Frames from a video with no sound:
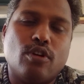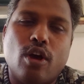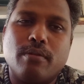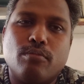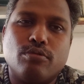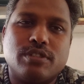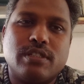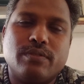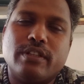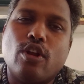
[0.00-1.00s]
long
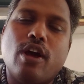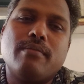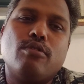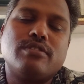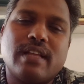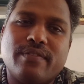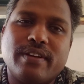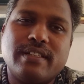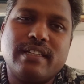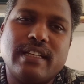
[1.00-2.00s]
bones when the long bones are
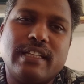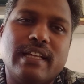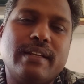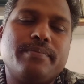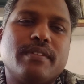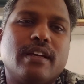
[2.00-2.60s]
affected either